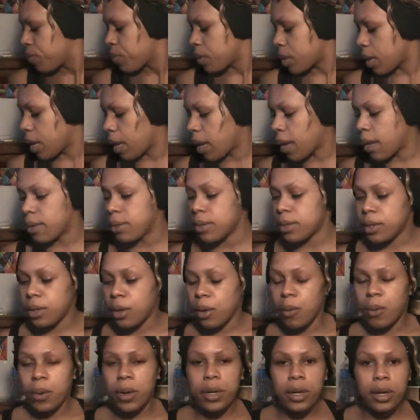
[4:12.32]
And so
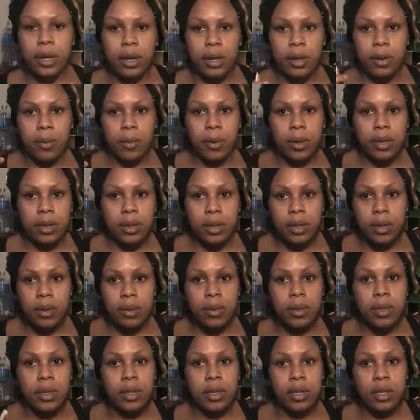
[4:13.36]
what you're going to want to do is